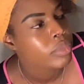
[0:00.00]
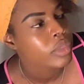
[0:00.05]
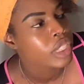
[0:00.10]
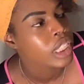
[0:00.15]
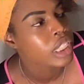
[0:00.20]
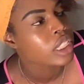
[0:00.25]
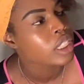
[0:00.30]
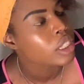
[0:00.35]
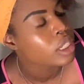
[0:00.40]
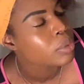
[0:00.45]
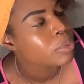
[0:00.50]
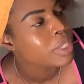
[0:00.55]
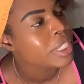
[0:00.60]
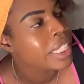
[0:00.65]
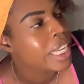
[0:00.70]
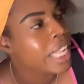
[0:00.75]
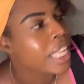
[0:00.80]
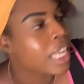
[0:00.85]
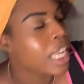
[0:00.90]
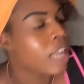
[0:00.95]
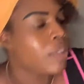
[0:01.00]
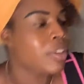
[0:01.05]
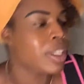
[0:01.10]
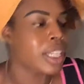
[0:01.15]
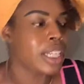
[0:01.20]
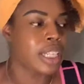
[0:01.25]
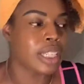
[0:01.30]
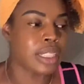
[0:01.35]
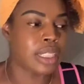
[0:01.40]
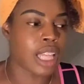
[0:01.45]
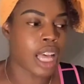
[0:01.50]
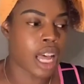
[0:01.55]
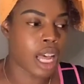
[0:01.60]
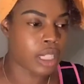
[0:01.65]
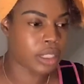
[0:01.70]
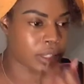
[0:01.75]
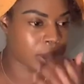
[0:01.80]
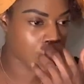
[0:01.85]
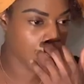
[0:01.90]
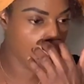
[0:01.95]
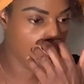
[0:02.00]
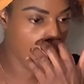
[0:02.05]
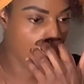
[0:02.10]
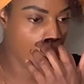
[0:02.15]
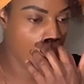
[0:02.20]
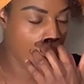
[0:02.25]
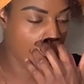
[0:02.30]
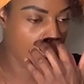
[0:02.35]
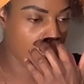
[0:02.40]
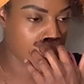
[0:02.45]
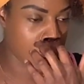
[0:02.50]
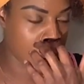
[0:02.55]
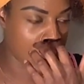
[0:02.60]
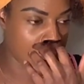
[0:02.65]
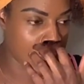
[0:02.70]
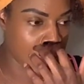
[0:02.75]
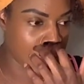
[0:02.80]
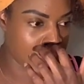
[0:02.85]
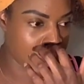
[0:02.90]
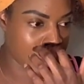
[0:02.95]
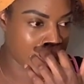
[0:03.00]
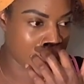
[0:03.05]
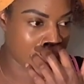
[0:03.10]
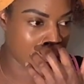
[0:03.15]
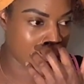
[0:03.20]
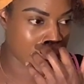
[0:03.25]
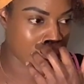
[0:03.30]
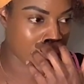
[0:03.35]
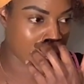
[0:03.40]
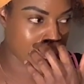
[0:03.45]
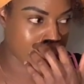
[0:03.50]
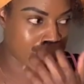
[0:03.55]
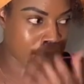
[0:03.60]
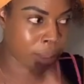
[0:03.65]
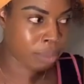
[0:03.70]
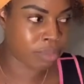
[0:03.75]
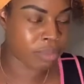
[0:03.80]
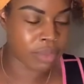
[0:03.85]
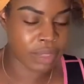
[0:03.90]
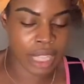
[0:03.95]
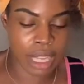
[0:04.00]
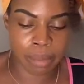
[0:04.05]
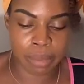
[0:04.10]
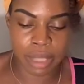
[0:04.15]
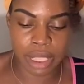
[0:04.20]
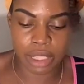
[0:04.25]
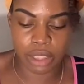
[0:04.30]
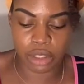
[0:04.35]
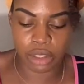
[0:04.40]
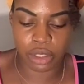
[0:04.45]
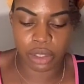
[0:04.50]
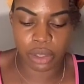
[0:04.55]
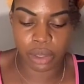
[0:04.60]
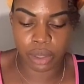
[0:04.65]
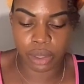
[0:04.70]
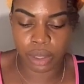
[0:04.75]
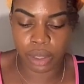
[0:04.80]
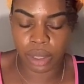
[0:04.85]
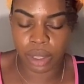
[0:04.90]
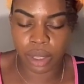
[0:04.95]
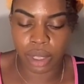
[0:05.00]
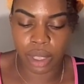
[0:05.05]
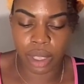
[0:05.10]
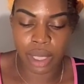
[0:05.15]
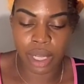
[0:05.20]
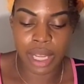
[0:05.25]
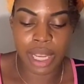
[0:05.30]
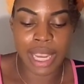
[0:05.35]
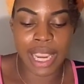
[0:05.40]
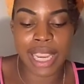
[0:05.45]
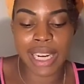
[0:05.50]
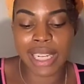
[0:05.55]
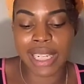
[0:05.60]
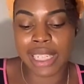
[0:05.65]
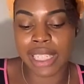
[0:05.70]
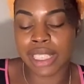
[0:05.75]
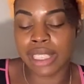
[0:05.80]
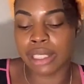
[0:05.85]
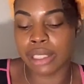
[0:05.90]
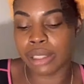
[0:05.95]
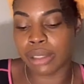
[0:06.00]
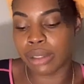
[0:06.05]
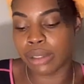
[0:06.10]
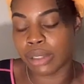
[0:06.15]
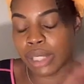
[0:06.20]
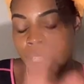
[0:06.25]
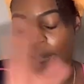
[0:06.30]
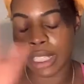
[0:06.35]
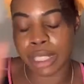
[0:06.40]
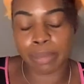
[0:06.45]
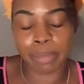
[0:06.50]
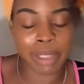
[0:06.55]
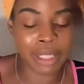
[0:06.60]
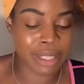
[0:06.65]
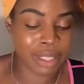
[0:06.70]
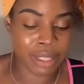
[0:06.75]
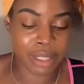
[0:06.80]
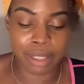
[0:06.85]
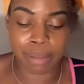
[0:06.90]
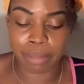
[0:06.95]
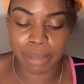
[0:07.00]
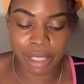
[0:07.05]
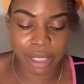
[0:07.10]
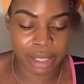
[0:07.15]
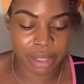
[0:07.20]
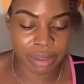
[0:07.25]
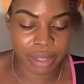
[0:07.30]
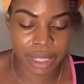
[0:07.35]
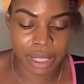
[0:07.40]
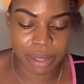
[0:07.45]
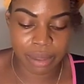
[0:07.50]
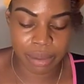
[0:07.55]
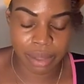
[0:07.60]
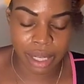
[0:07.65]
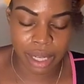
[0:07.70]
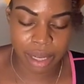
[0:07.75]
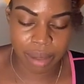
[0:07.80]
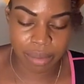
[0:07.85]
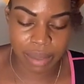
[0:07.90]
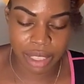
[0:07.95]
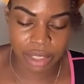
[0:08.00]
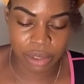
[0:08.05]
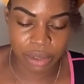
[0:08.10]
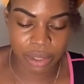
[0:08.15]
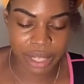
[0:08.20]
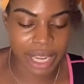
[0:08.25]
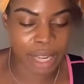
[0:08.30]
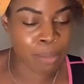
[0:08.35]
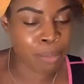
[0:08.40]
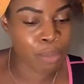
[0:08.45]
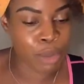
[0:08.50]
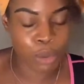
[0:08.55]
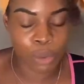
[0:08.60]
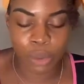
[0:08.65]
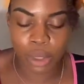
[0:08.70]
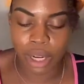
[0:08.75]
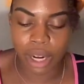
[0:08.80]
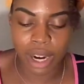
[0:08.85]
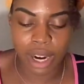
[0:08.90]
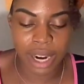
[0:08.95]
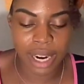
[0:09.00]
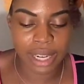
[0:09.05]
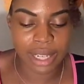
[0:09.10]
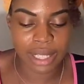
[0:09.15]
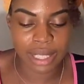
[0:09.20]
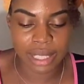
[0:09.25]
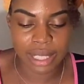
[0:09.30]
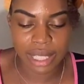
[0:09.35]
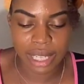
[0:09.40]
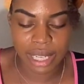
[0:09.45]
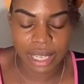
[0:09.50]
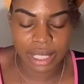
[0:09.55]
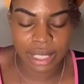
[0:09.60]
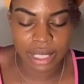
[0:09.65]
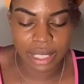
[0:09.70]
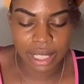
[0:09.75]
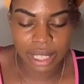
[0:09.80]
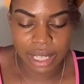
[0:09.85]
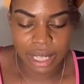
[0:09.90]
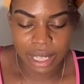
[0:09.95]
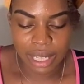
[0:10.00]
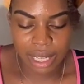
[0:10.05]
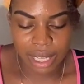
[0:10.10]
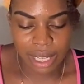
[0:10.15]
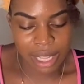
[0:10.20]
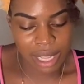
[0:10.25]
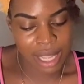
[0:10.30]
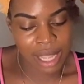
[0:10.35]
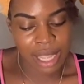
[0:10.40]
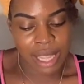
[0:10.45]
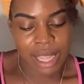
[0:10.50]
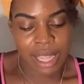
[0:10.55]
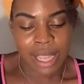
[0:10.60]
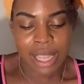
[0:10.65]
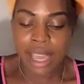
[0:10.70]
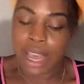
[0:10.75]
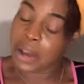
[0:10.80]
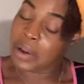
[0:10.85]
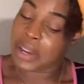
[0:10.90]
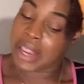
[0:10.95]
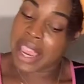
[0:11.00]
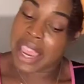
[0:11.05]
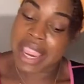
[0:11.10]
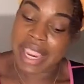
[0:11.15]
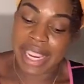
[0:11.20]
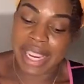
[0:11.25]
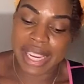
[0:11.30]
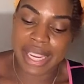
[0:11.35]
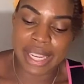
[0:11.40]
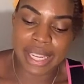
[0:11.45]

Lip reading: So you're really heavy in your thoughts. I don't think you want to be in your thoughts that much. And it could be to the Mercury retrograde, a moon card again. Okay.